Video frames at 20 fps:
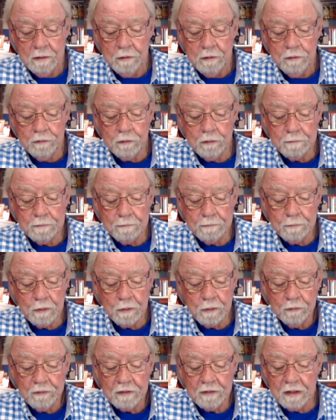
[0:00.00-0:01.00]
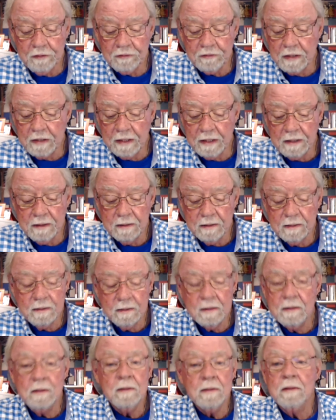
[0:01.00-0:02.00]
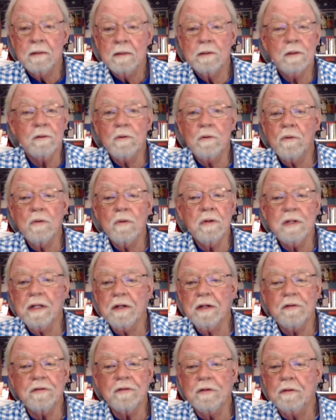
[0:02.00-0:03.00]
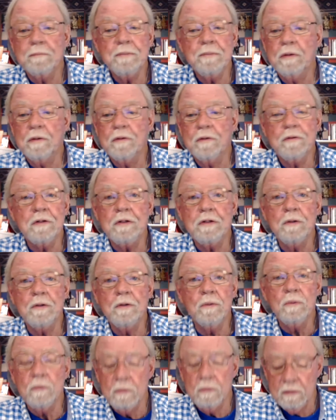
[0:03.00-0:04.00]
Suppose they say, the Lord hasn't appeared to you.